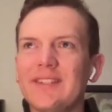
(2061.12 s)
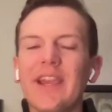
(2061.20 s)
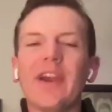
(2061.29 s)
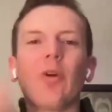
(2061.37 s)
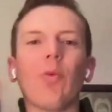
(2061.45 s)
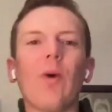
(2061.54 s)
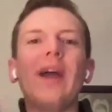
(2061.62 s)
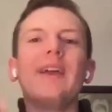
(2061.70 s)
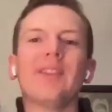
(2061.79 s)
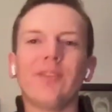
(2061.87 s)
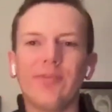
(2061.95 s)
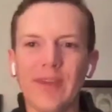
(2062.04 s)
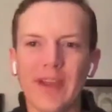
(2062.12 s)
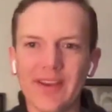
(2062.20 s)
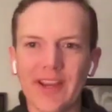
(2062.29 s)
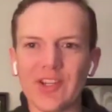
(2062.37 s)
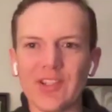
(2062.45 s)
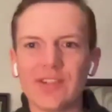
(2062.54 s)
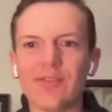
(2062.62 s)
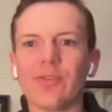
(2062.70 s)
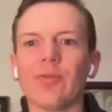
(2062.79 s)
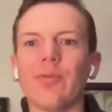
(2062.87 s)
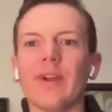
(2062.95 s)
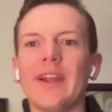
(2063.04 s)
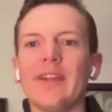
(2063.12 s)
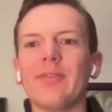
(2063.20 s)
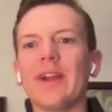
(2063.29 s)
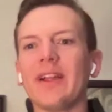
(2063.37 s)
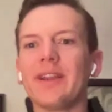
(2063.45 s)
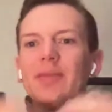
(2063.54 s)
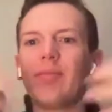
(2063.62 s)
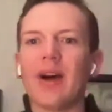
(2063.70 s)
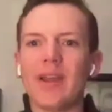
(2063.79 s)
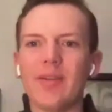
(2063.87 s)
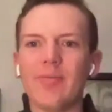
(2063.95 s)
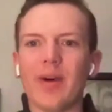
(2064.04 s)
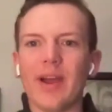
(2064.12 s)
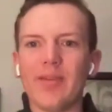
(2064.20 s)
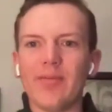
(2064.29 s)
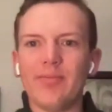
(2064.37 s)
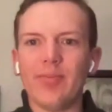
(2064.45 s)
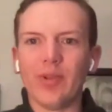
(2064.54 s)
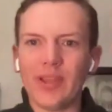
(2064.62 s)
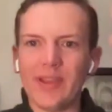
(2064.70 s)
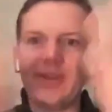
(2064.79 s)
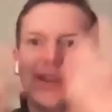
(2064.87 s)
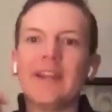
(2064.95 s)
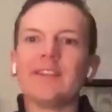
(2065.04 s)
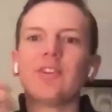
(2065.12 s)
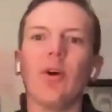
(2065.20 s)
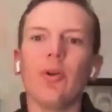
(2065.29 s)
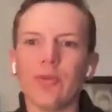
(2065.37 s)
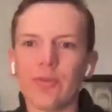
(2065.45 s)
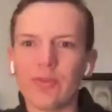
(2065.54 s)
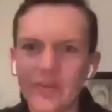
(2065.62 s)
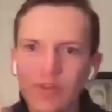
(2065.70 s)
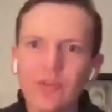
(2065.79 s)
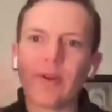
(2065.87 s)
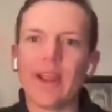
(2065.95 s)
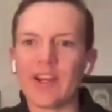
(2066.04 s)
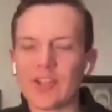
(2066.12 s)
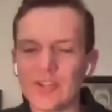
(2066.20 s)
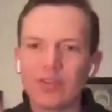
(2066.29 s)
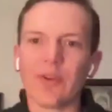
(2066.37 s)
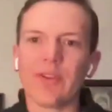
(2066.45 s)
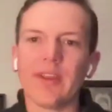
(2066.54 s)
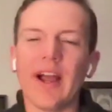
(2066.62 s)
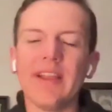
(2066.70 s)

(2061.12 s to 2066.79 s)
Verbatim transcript: tear away at the foundations of the re- reality by by believing in its own creation sort of thing.